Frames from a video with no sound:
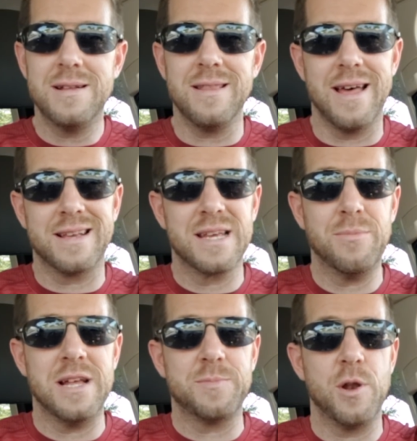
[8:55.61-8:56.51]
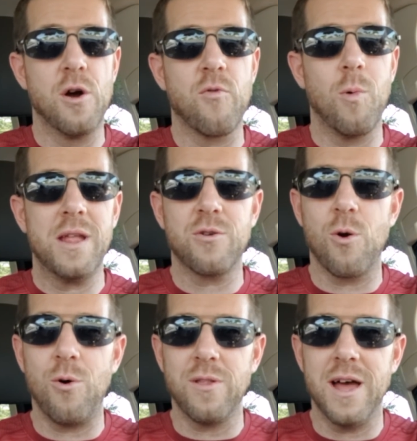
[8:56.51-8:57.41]
Like someone that's been overweight their
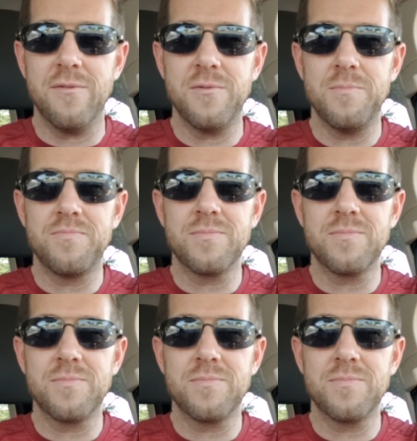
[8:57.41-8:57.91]
whole life,